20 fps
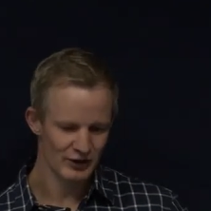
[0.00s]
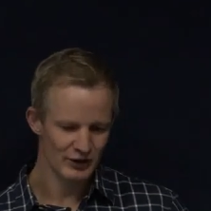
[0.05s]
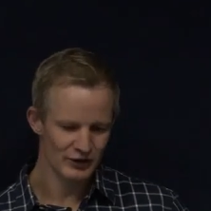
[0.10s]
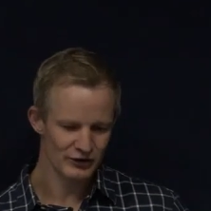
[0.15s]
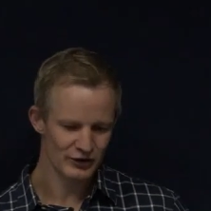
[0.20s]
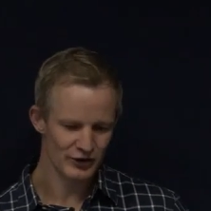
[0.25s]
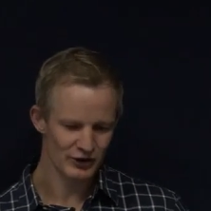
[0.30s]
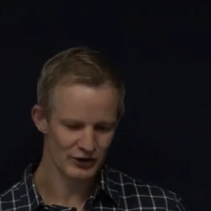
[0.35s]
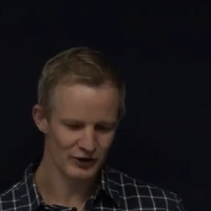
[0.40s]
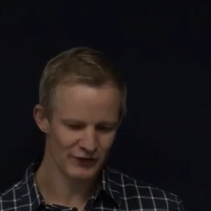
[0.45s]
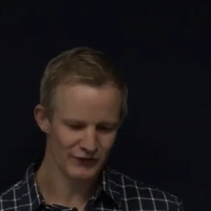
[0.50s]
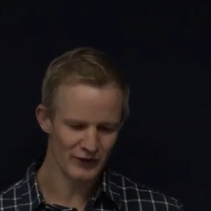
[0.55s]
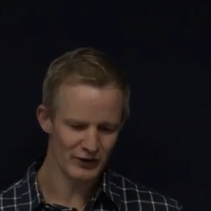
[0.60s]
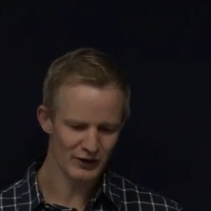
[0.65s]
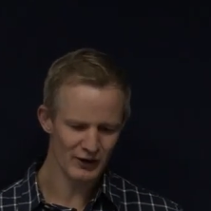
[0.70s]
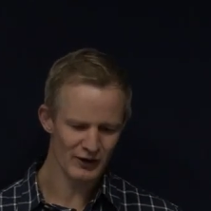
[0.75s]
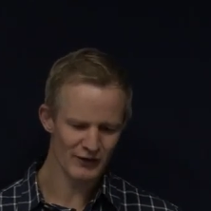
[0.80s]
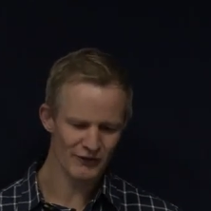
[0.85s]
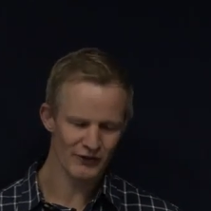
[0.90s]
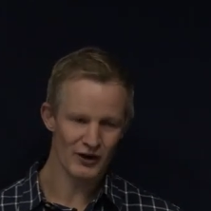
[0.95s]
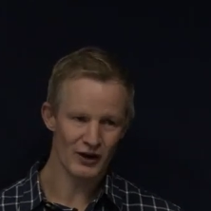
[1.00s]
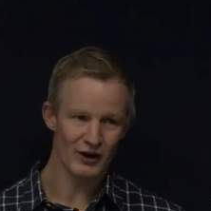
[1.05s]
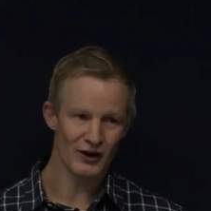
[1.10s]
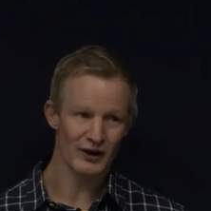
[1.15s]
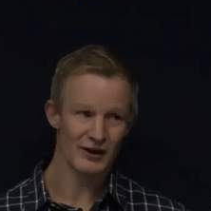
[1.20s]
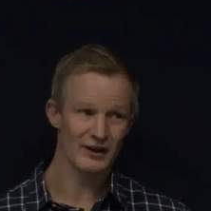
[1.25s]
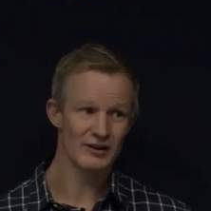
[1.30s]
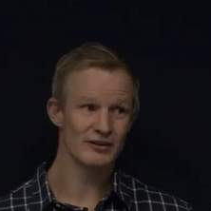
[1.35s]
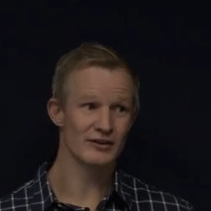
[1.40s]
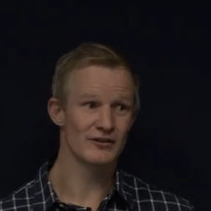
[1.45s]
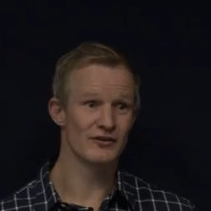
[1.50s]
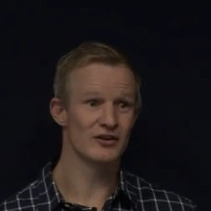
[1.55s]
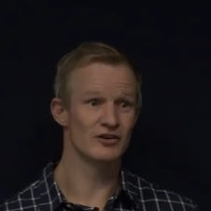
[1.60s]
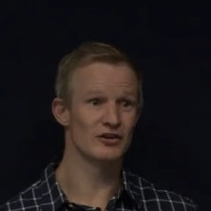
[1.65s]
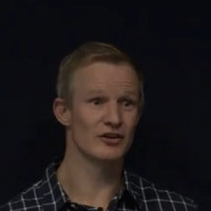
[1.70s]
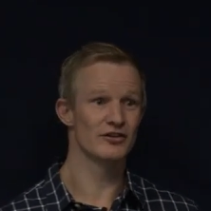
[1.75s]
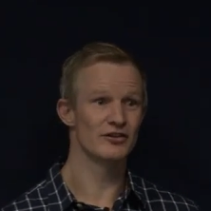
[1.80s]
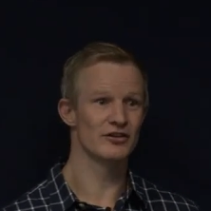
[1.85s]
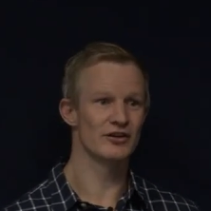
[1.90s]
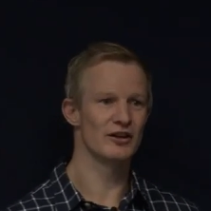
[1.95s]
So if you have iron
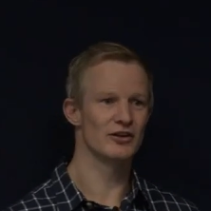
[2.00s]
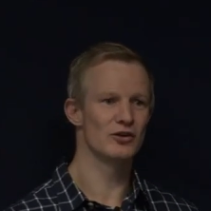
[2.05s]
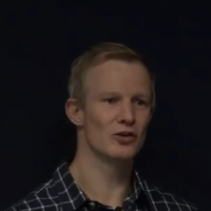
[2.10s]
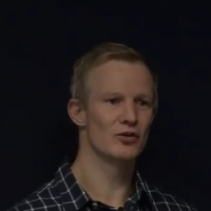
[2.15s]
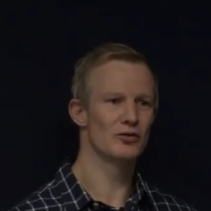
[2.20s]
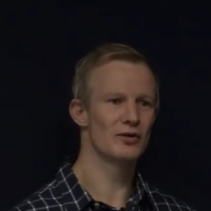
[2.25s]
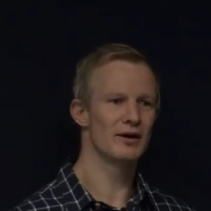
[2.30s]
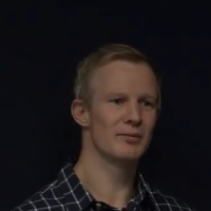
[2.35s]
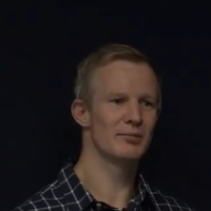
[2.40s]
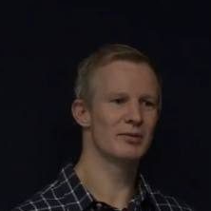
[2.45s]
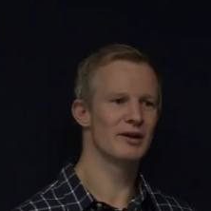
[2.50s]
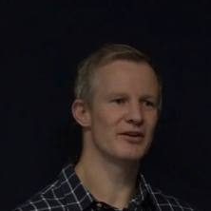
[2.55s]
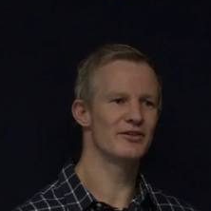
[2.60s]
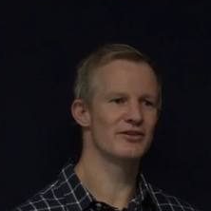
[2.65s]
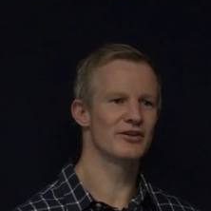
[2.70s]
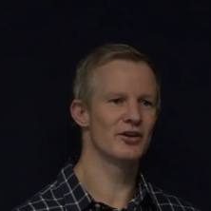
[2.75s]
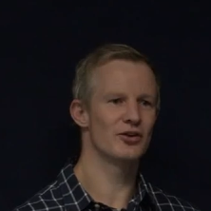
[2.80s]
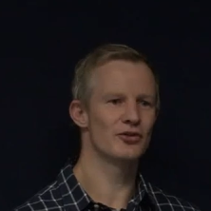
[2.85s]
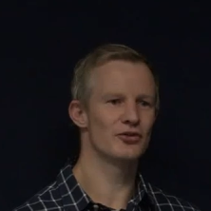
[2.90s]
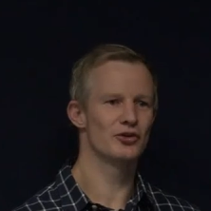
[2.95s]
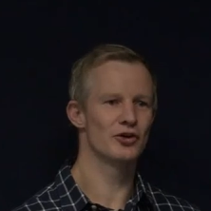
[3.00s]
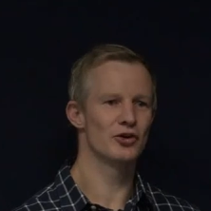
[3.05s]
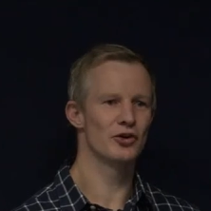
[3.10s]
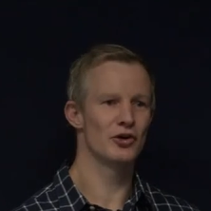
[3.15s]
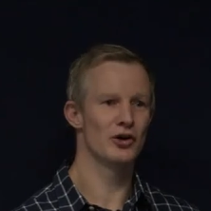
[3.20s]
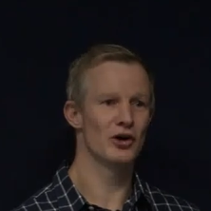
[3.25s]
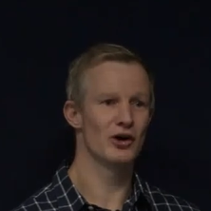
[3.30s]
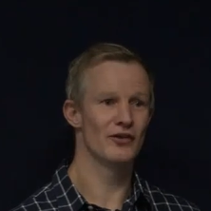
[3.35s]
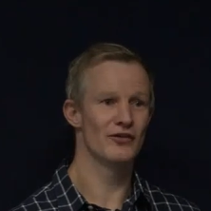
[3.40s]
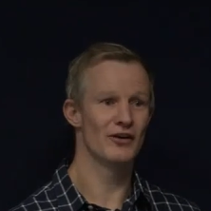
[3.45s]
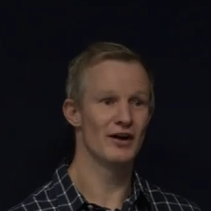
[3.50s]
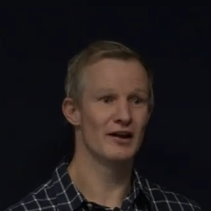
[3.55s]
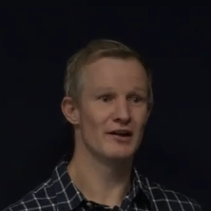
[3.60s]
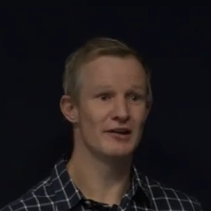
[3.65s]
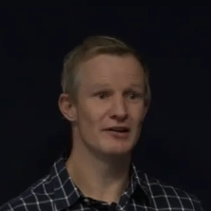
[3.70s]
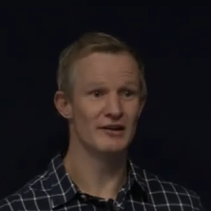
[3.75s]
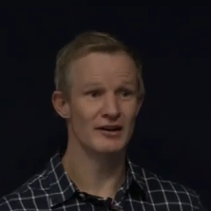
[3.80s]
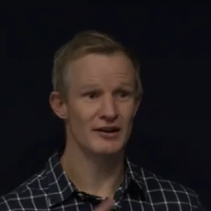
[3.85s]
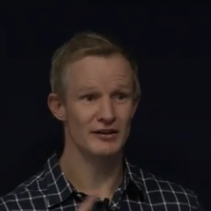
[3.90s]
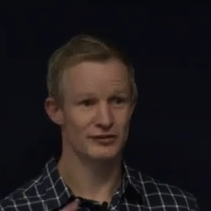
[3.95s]
deficiency, your red blood cells turn over
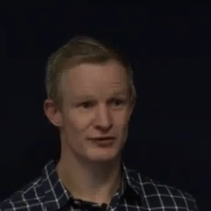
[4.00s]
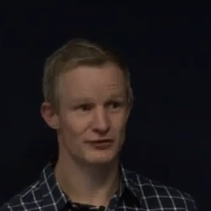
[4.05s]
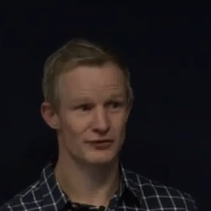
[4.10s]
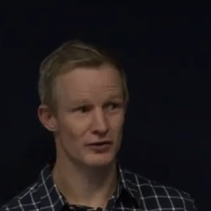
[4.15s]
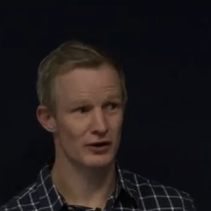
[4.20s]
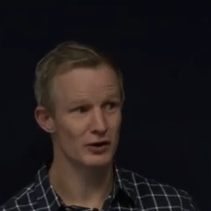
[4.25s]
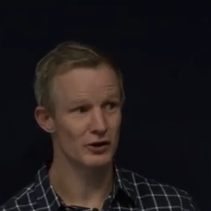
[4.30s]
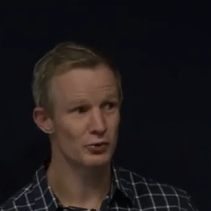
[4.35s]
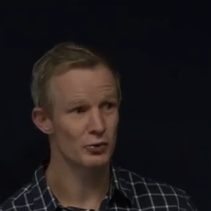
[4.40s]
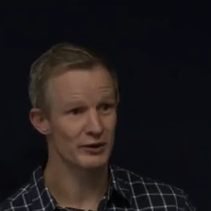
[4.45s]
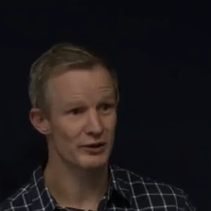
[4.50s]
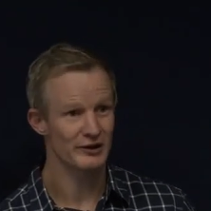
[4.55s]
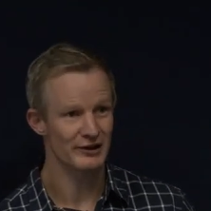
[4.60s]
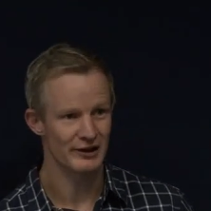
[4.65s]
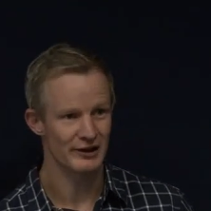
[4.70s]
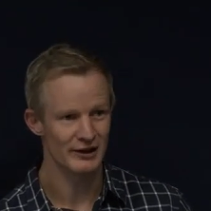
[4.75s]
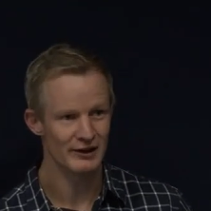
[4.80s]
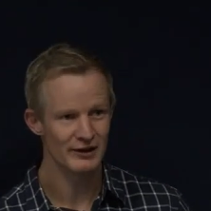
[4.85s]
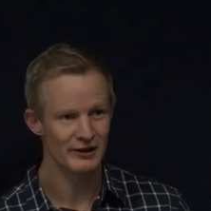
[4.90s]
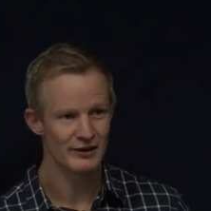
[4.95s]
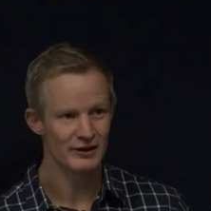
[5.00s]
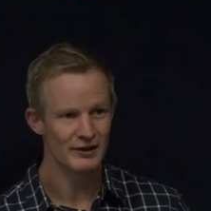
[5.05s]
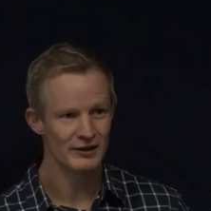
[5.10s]
less frequently.